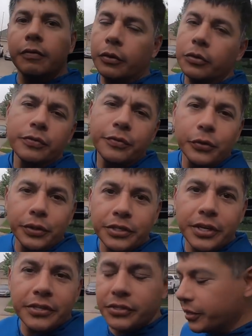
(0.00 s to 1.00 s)
For those of you in the
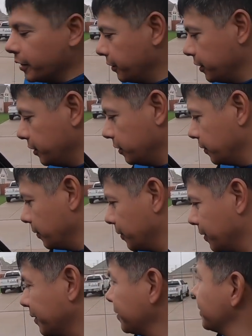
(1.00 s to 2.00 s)
Texas area, you know
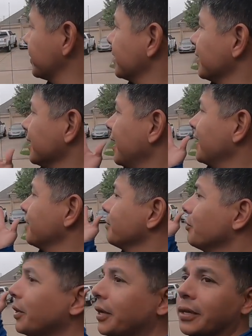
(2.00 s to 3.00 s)
that there's a lot
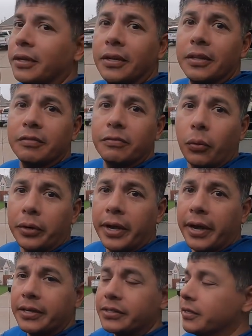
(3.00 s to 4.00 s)
of rain in the
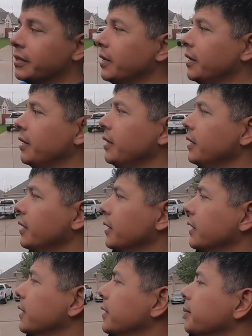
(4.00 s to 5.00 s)
forecast today.
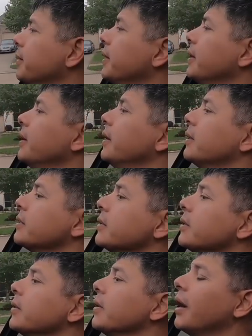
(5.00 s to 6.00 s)
Um,
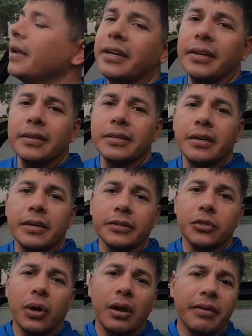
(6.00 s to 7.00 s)
so I didn't
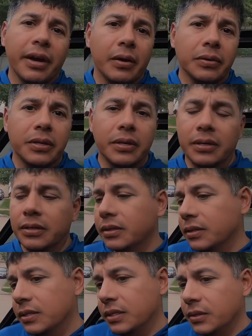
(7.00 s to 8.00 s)
drive out
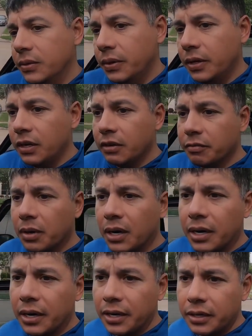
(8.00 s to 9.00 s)
to any of
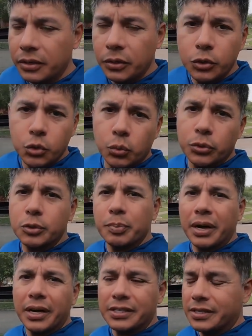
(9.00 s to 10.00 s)
my usual
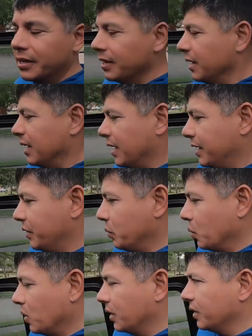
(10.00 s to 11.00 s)
spots. I
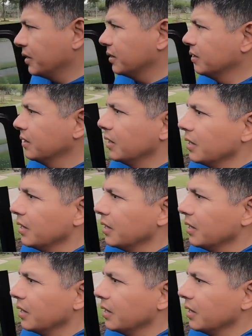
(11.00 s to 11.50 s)
didn't want to